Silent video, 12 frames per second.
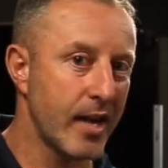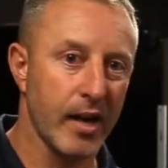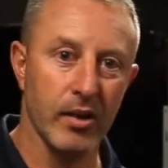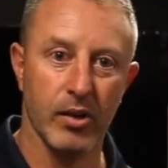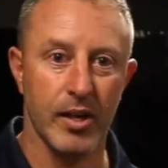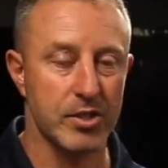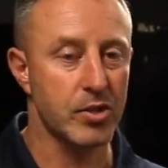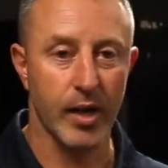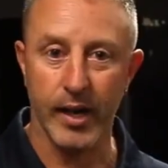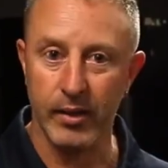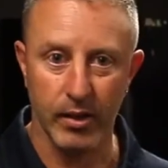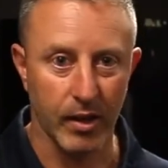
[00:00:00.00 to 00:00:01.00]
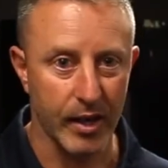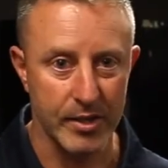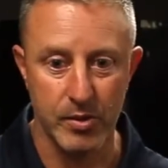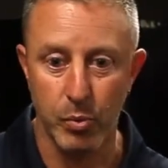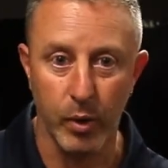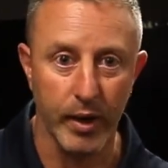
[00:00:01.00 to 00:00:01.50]
tail lights, trailer
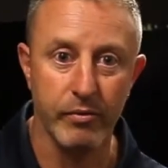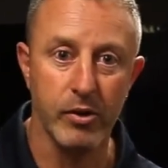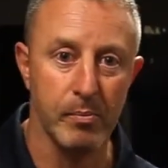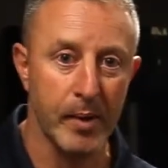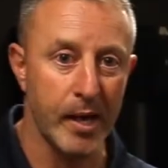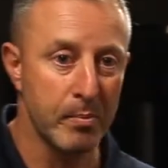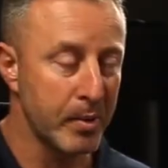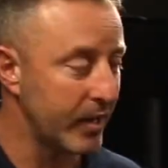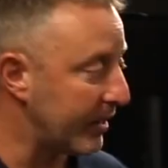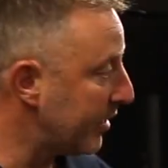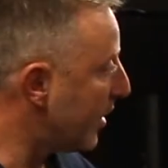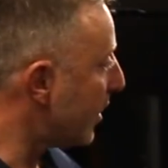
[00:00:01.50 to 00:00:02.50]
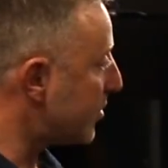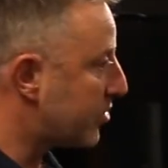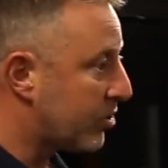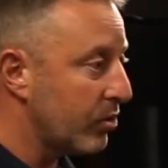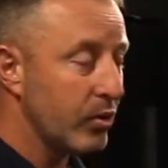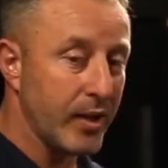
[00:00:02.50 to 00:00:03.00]
lights, whatever it may be
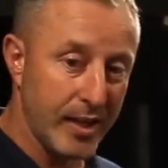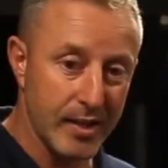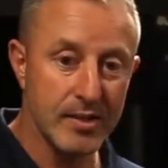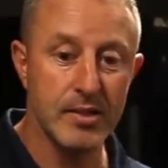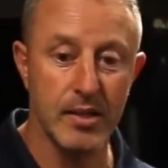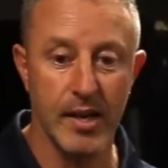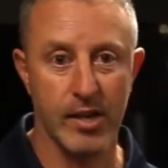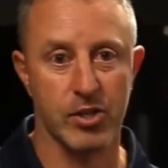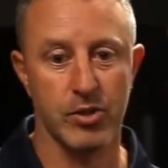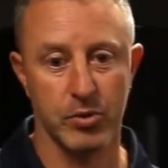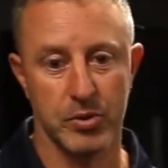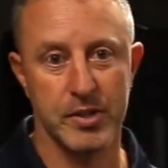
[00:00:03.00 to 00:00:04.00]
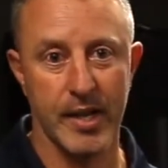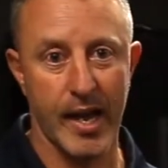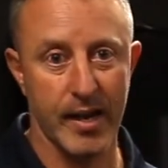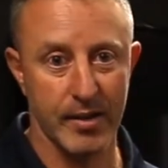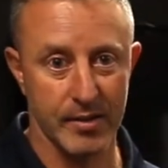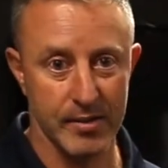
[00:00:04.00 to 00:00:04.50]
to international
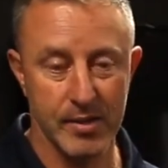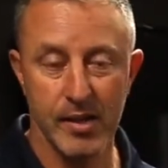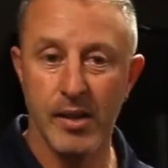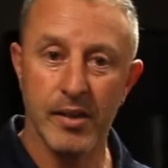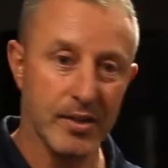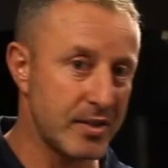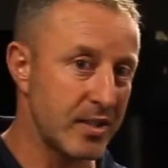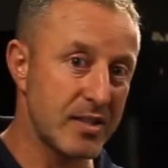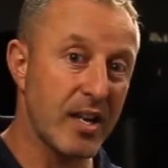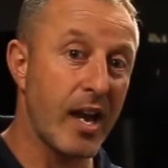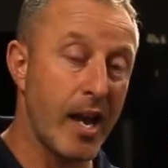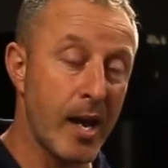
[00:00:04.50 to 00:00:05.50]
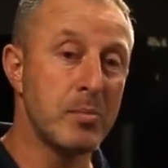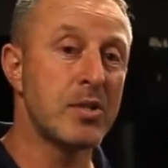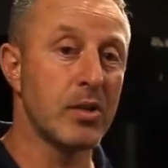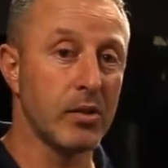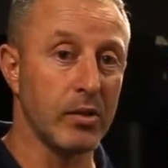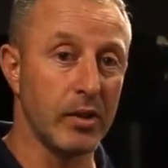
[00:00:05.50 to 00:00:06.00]
standards. This is
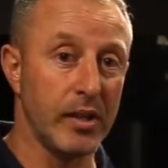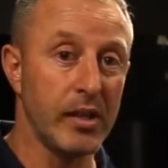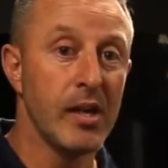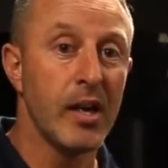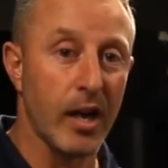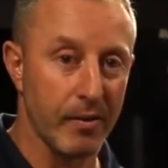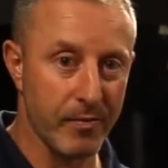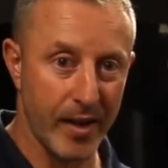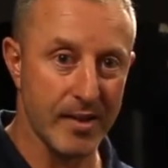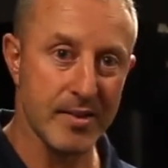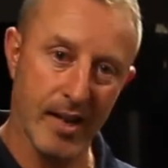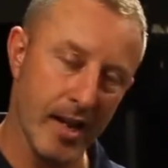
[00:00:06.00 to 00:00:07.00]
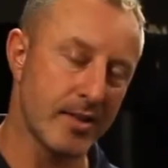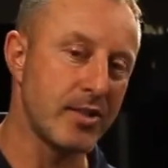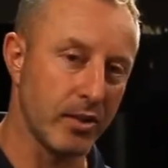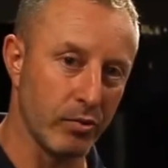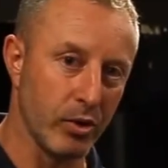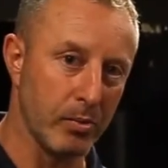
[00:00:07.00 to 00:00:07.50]
absolutely a
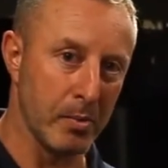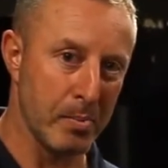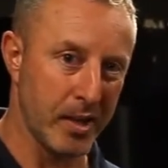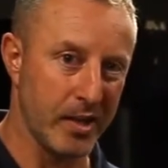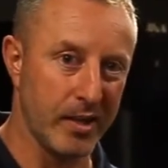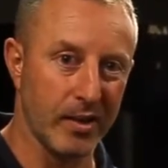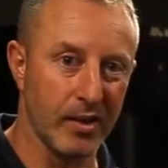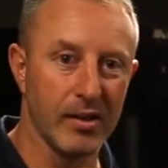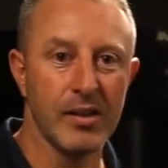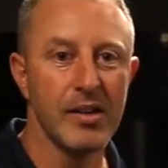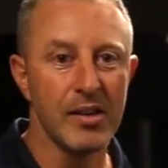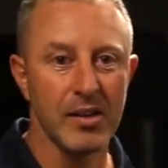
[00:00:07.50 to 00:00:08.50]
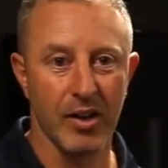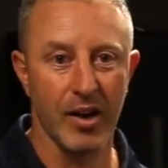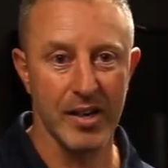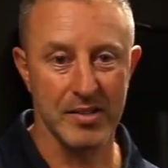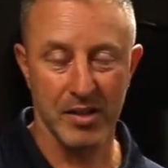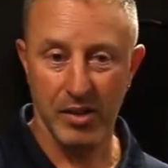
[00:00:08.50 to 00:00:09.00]
fantastic room to be in.
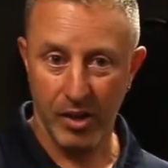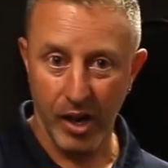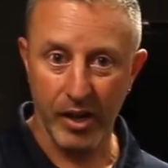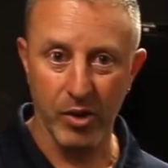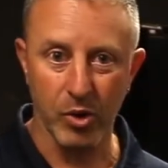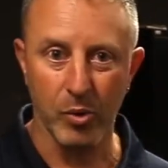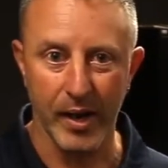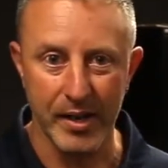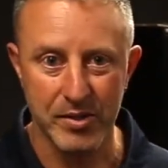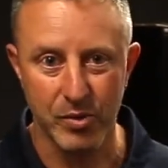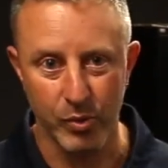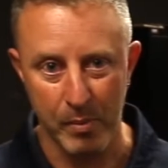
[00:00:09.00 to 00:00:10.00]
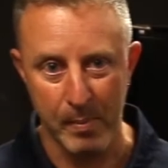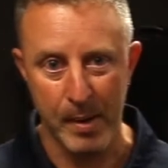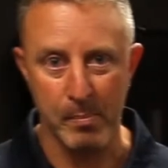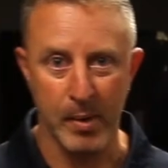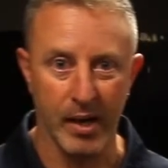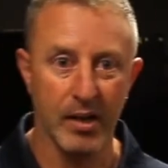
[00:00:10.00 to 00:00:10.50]
Guys, like always,
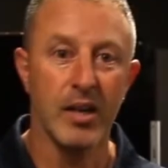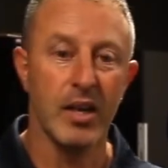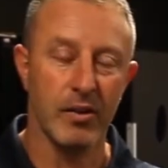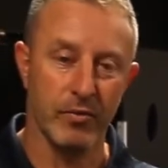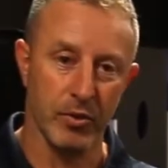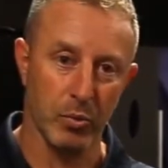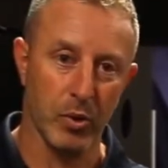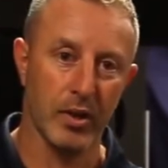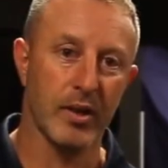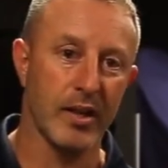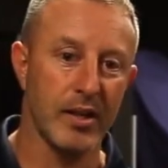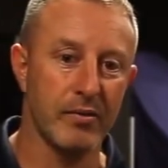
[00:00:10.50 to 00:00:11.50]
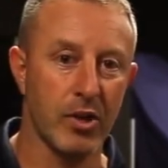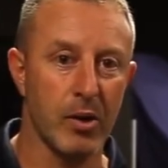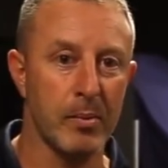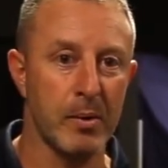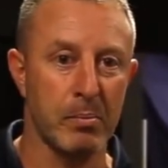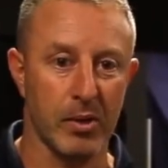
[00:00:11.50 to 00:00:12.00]
remember, if you want to leave a
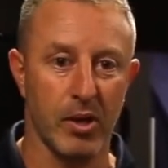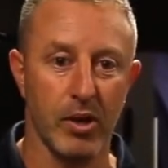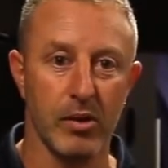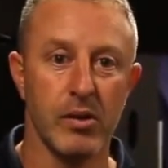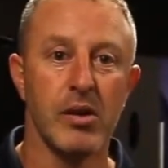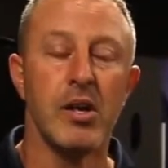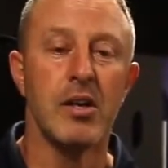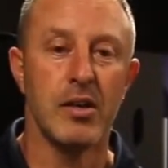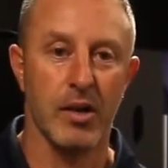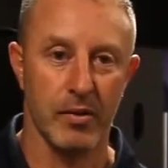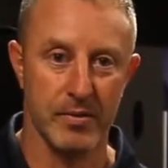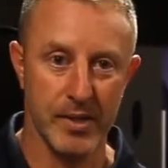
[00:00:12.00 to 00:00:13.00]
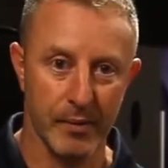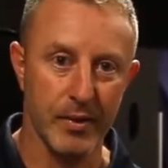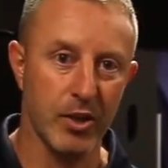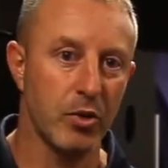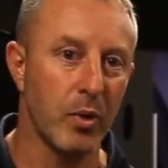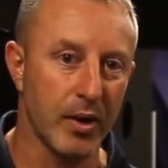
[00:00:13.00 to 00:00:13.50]
comment below of
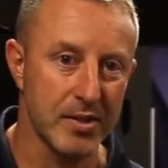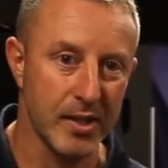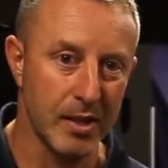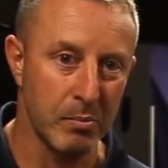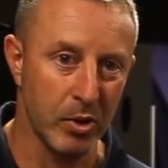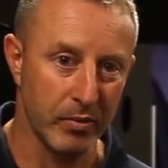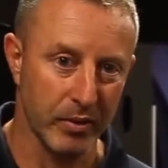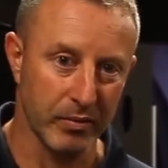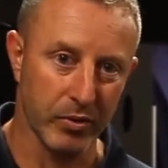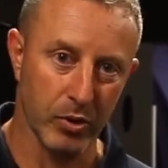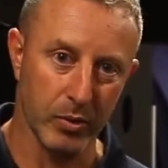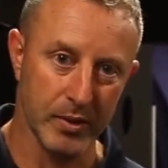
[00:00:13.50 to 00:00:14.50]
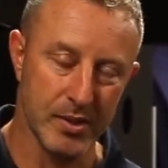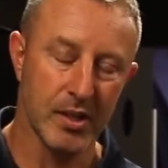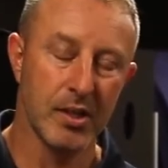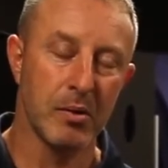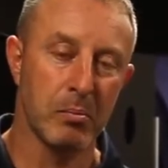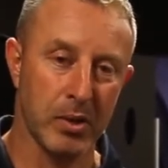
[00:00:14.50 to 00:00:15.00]
something you want to see moving forwards,
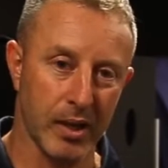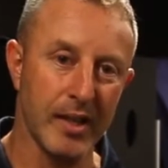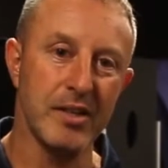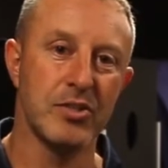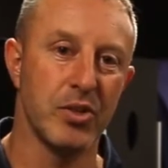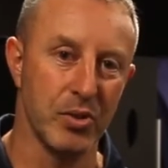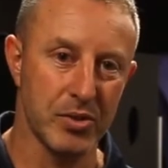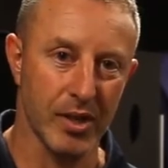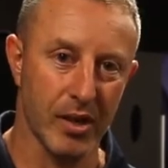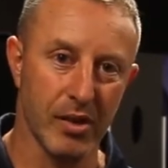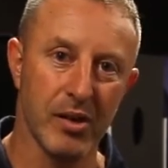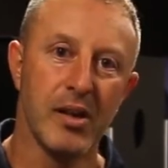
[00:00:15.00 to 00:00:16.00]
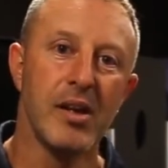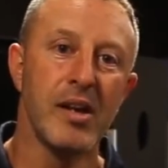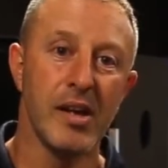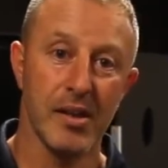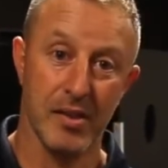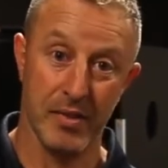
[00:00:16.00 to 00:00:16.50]
please do so.
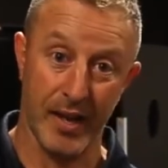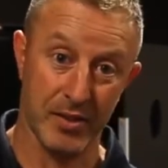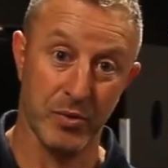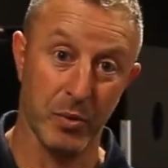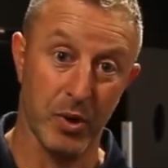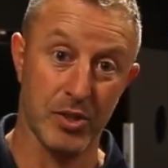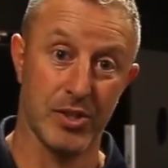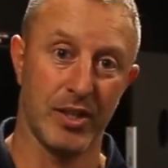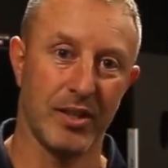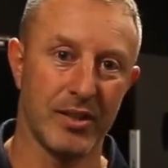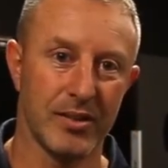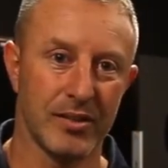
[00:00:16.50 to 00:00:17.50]
Thanks for watching.